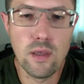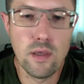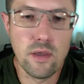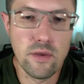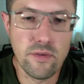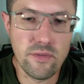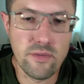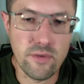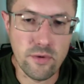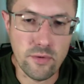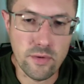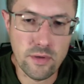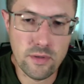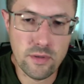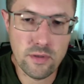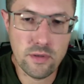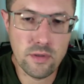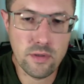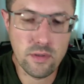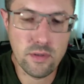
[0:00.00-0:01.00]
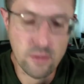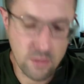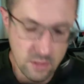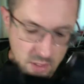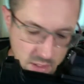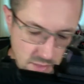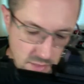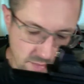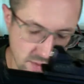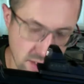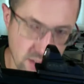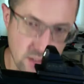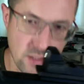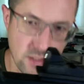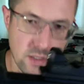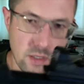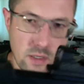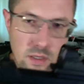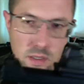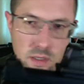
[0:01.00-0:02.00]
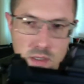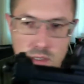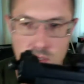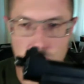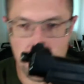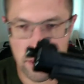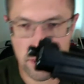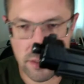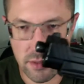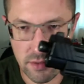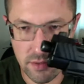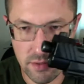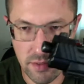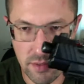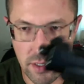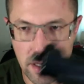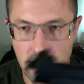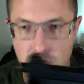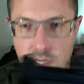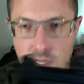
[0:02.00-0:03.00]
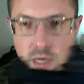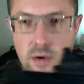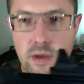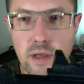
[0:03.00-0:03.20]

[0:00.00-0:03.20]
So the update is Riton now